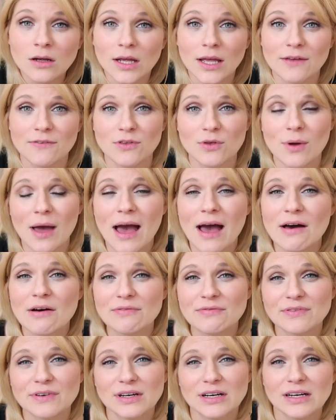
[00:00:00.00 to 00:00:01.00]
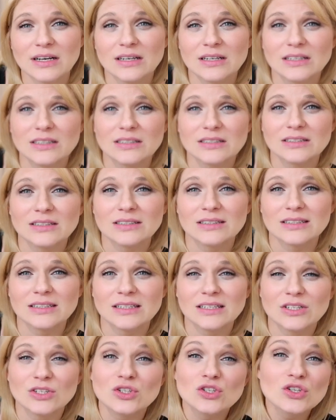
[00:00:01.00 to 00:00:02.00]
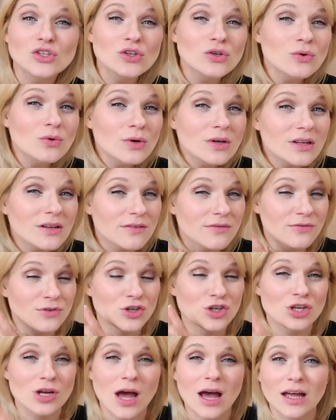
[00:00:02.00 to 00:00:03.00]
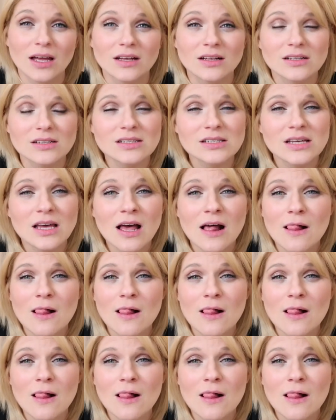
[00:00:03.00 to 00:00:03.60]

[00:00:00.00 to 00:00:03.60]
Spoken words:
If you have an intuitive child,